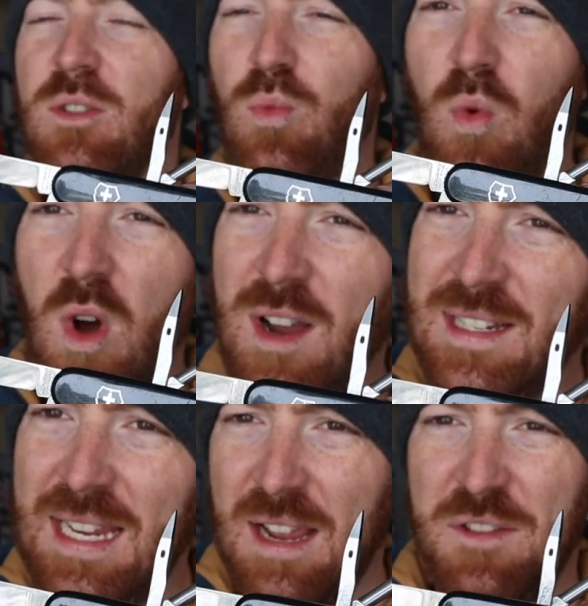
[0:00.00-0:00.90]
The
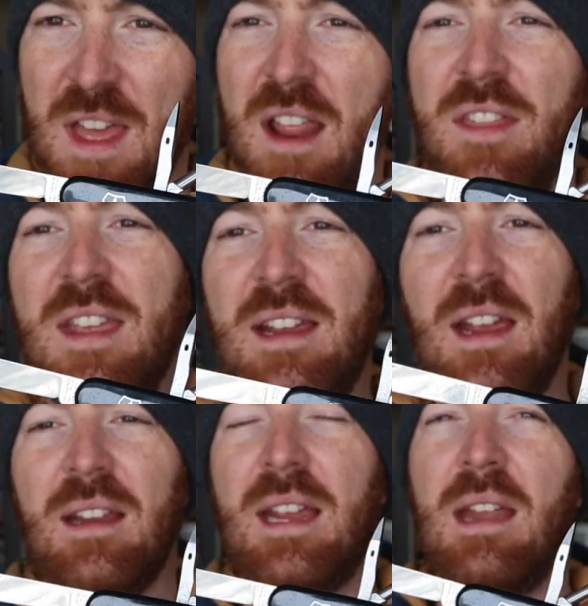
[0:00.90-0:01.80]
one gift that I
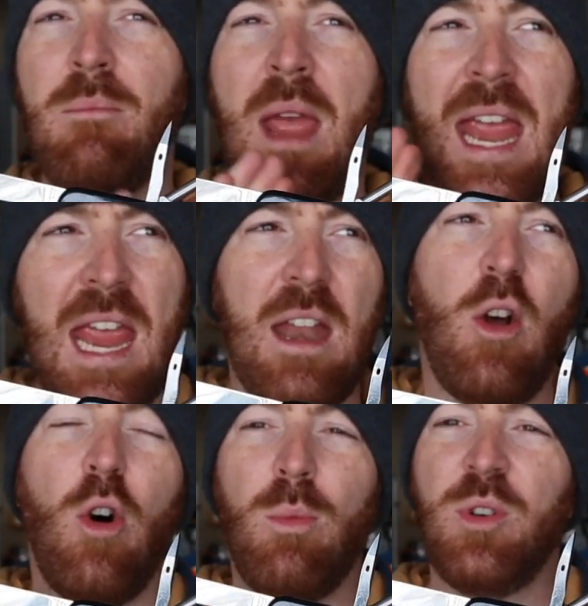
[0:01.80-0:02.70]
think can hit
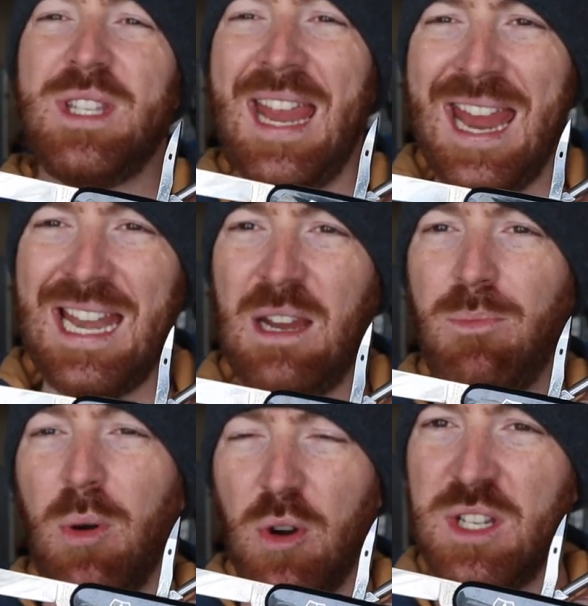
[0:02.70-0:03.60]
almost any
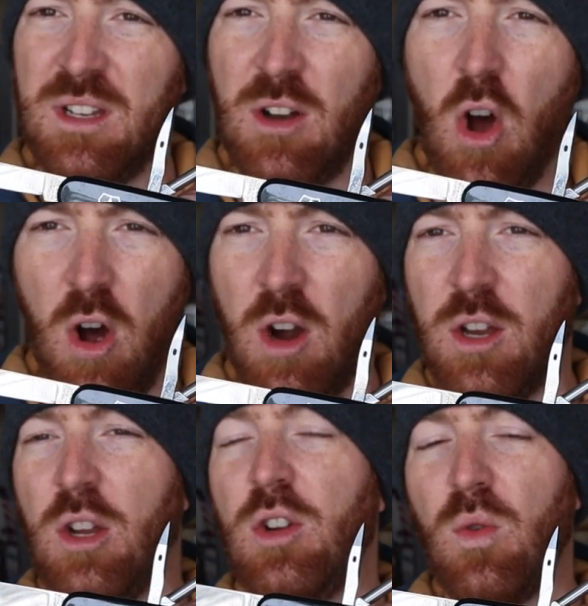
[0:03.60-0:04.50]
person on
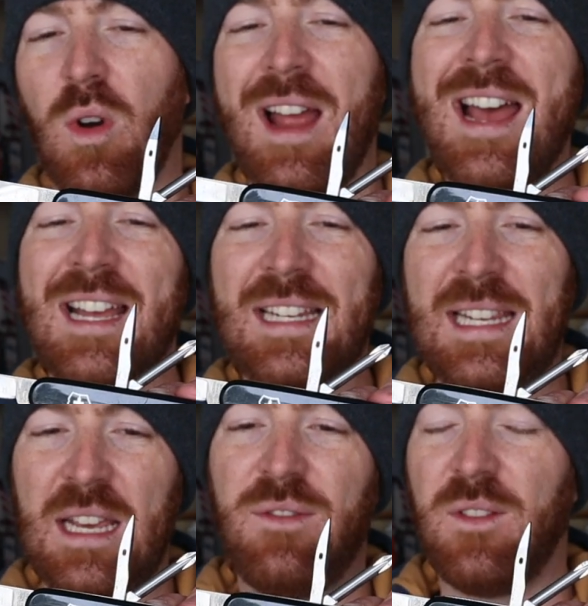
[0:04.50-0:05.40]
your
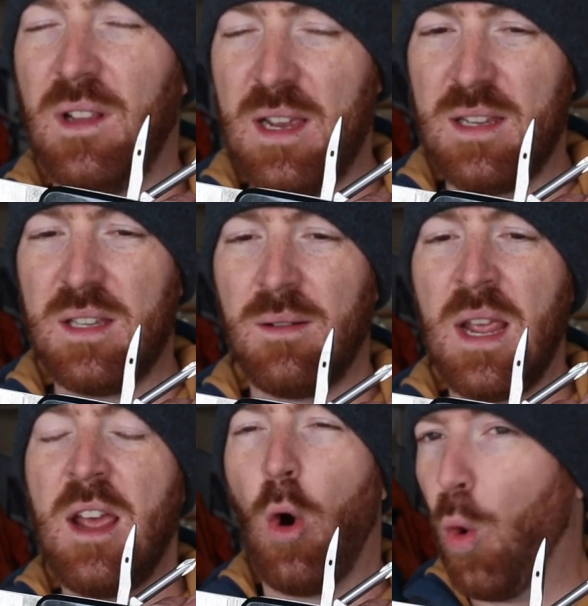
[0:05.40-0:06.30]
gift list
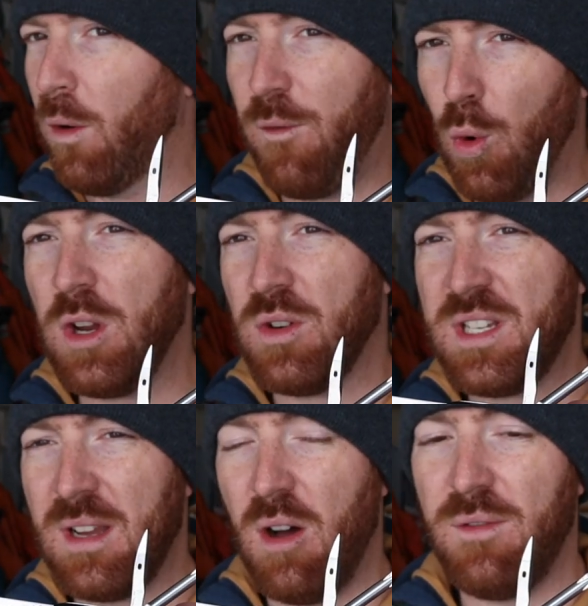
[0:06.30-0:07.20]
or for
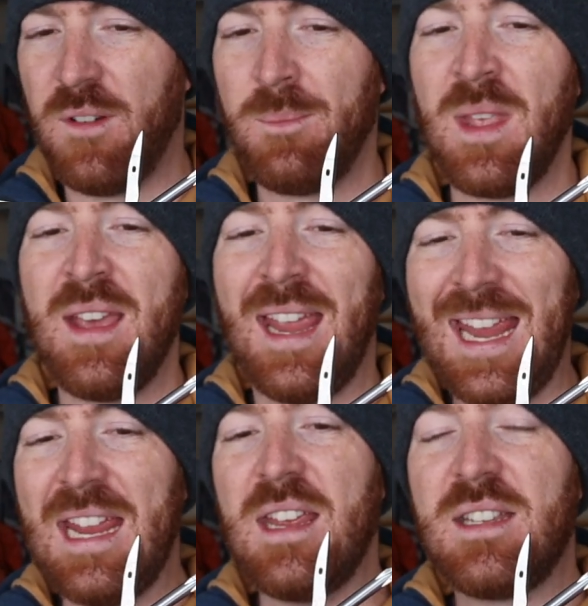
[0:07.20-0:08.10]
yourself
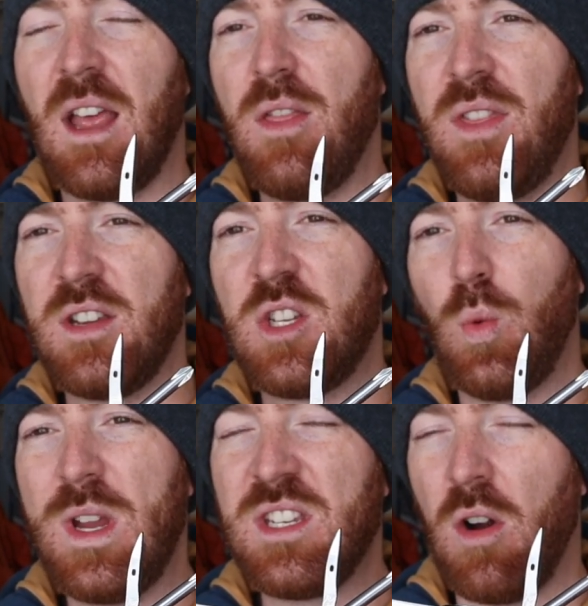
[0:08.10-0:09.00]
is the
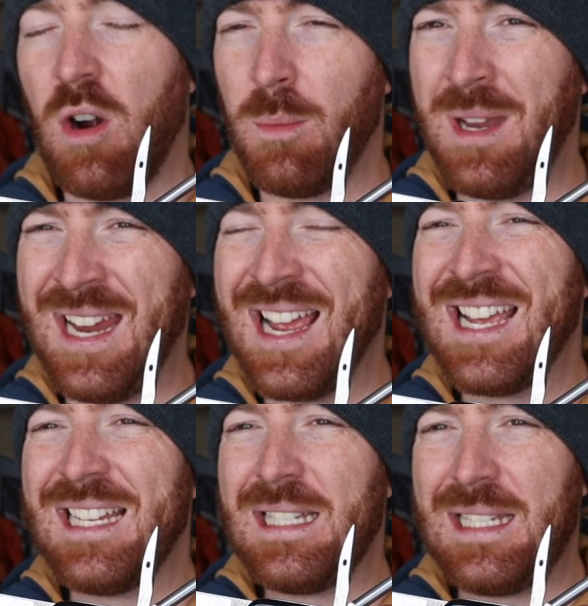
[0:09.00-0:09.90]
Swiss Army
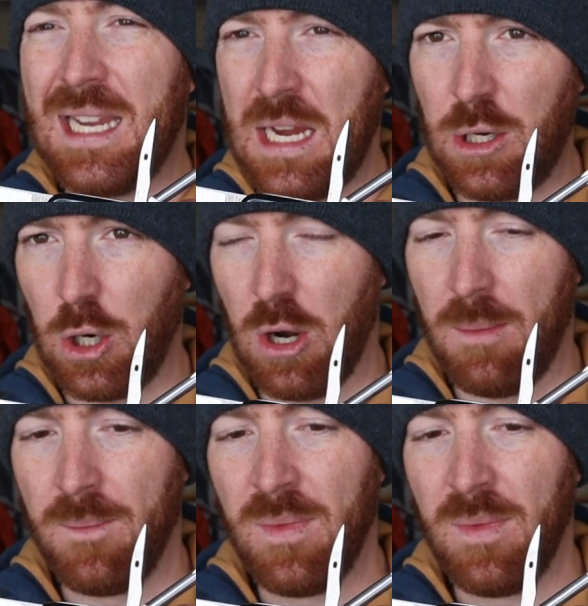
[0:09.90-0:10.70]
Tinker.